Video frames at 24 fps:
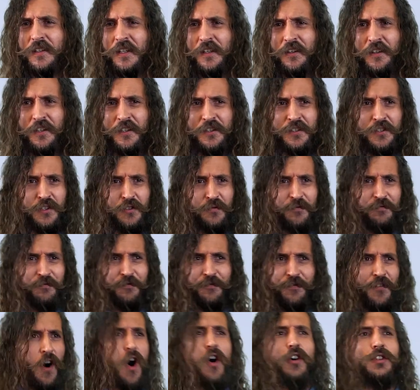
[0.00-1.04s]
in this
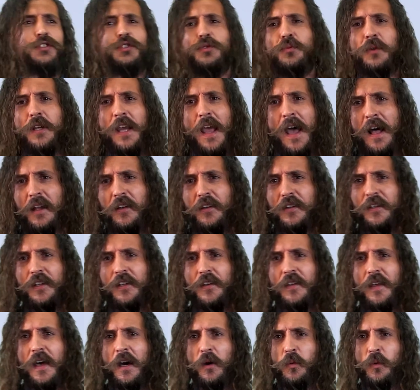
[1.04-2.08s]
false reality
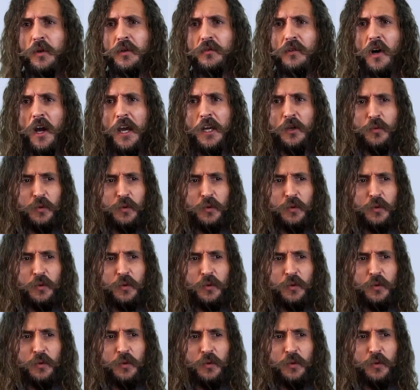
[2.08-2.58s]
that we write,